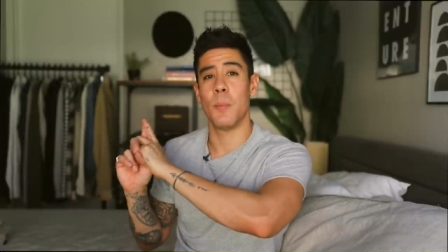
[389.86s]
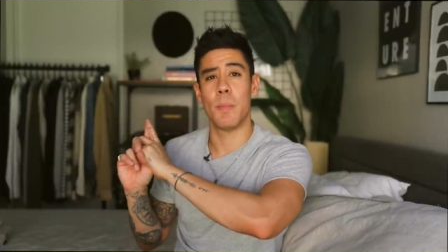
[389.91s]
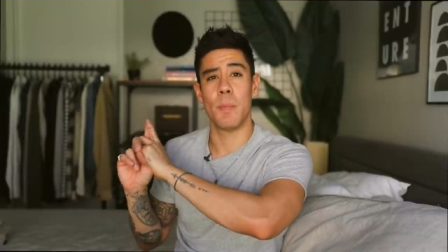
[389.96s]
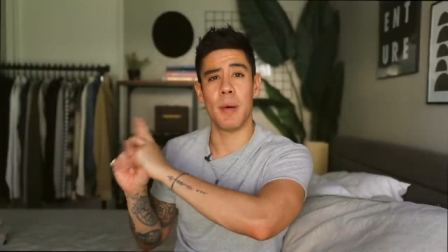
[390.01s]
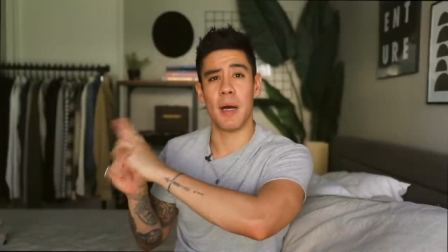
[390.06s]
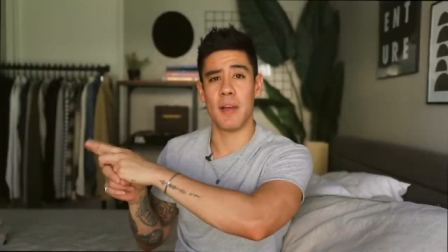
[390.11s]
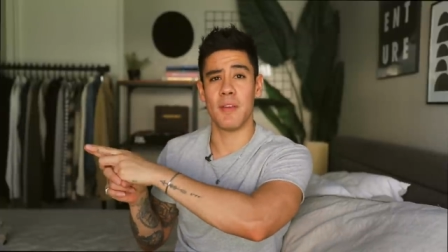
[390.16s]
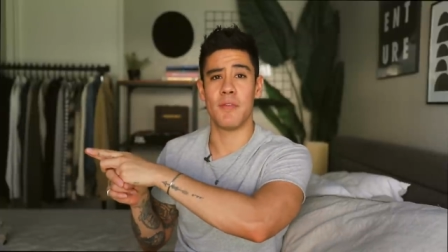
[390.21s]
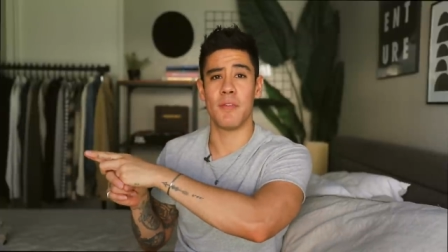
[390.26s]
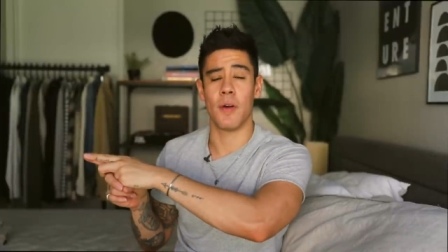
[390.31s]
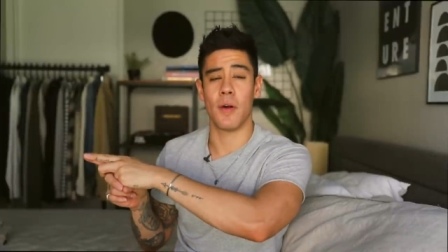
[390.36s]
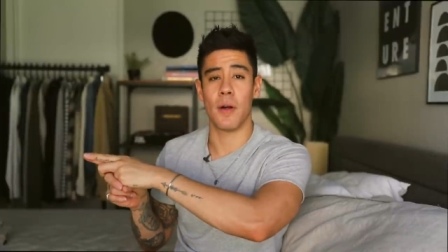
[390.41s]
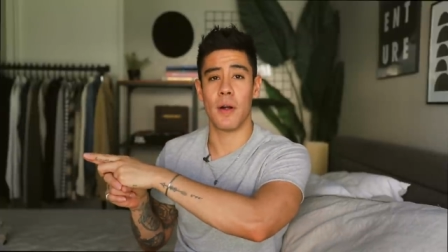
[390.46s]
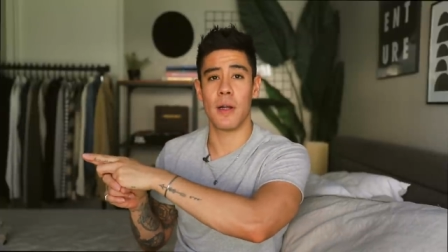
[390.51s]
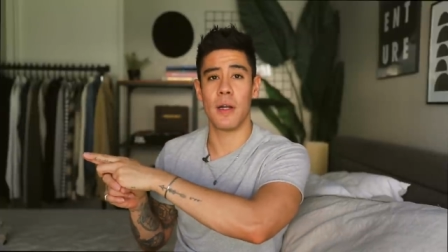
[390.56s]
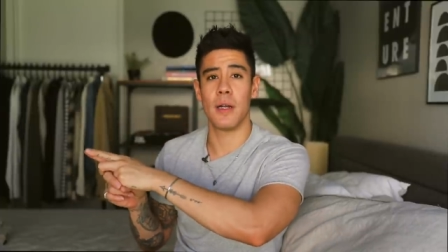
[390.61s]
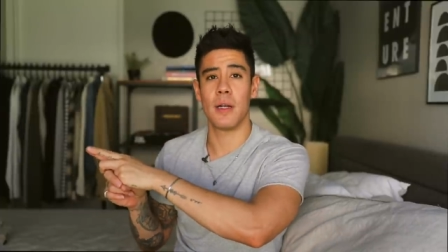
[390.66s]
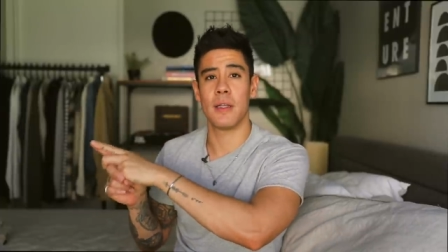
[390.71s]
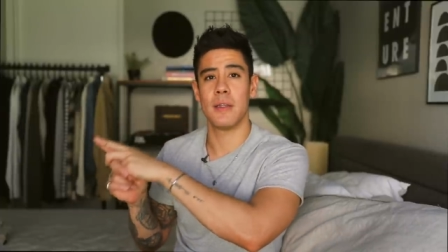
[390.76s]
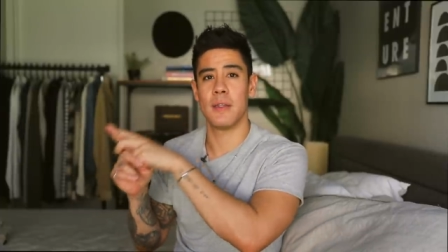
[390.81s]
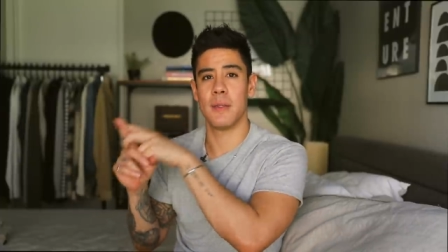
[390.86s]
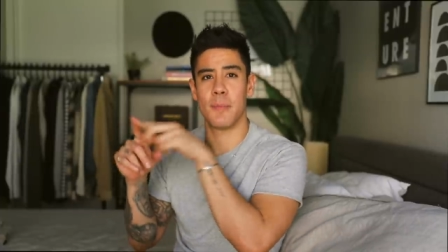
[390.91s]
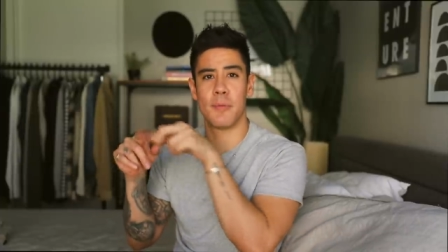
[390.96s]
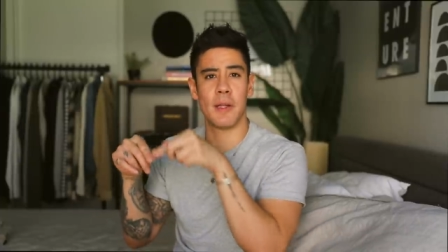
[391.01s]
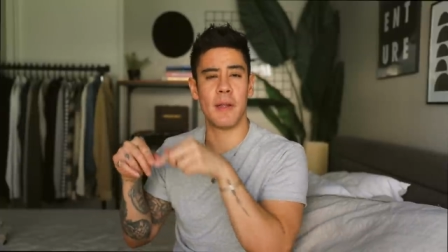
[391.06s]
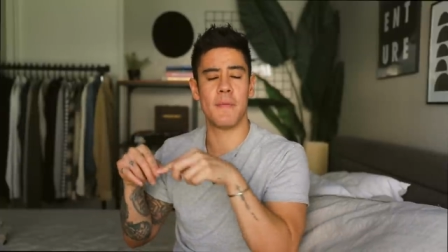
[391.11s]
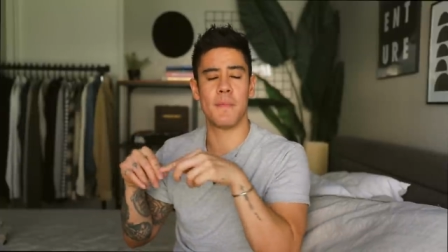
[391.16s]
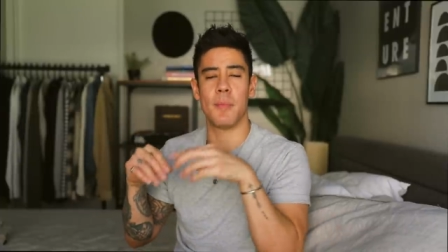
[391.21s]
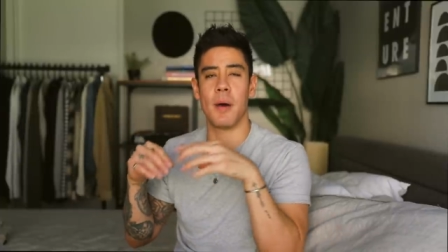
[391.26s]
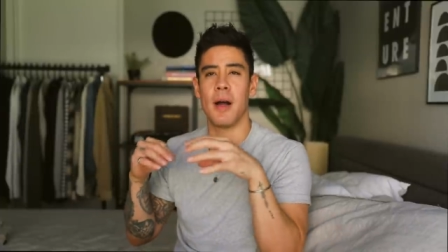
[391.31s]
by far. The
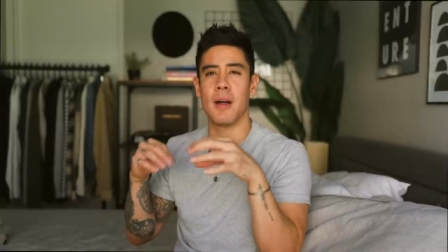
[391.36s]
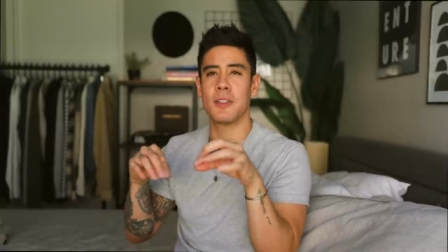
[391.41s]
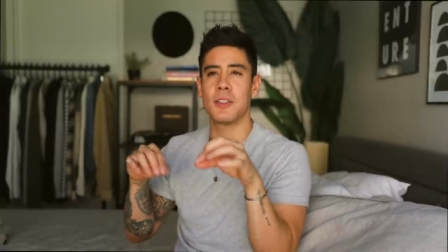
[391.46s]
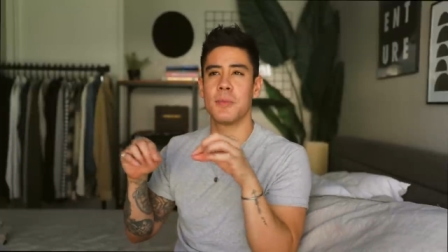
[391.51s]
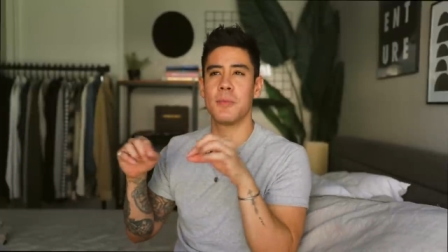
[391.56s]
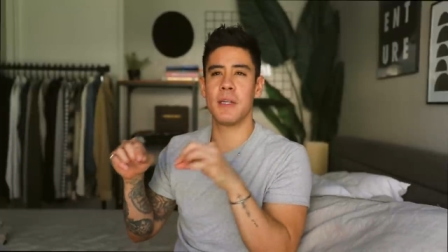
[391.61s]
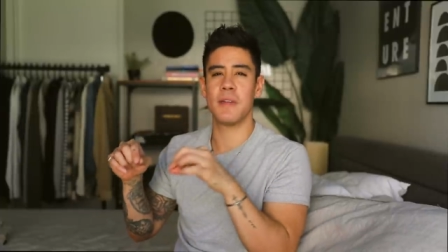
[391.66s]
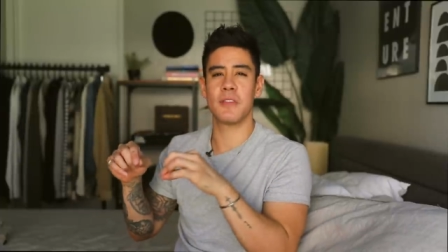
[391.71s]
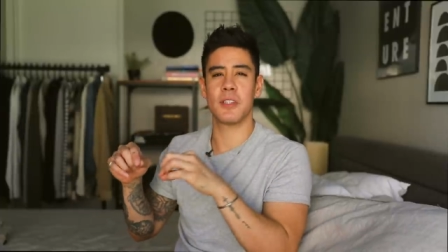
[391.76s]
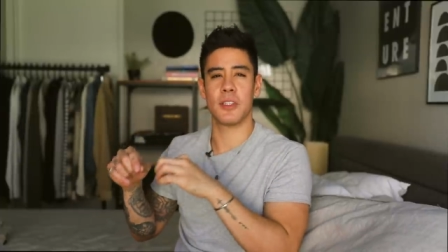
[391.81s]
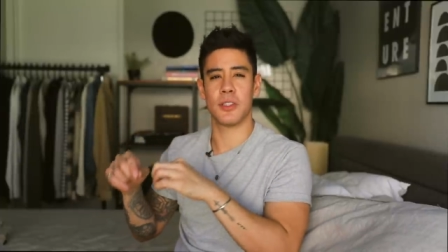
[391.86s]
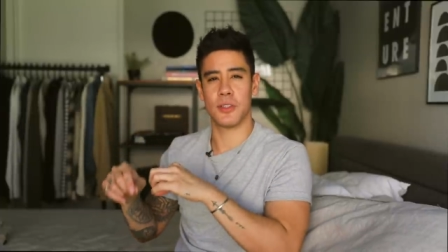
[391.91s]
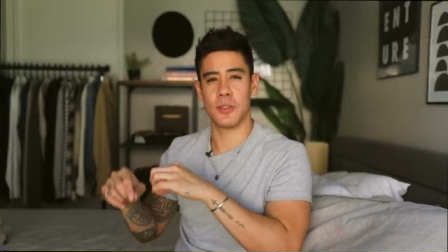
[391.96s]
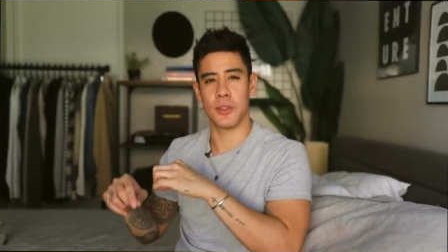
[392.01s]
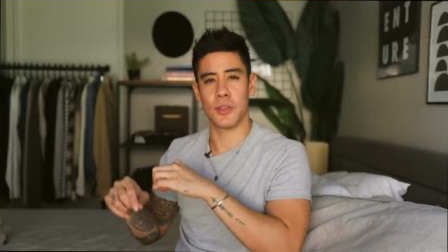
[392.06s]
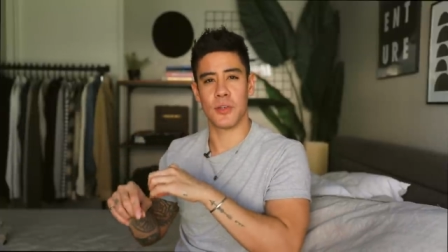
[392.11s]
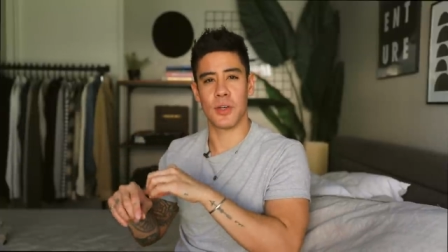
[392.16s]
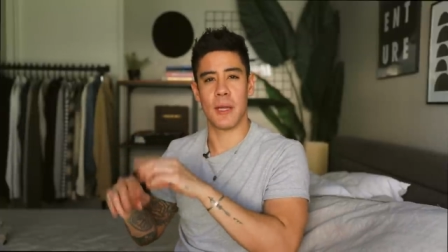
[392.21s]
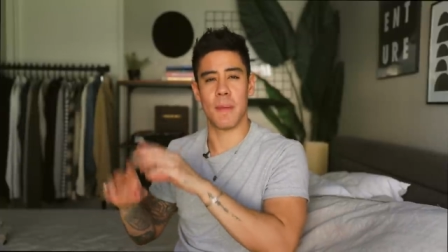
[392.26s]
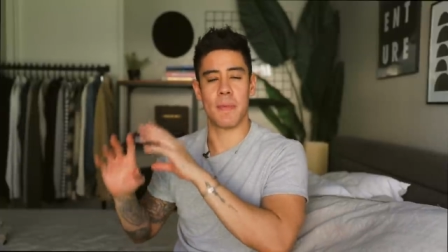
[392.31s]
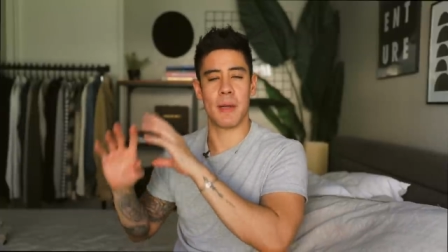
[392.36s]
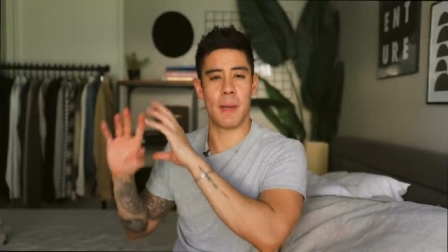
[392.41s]
brief boxer briefs are still great,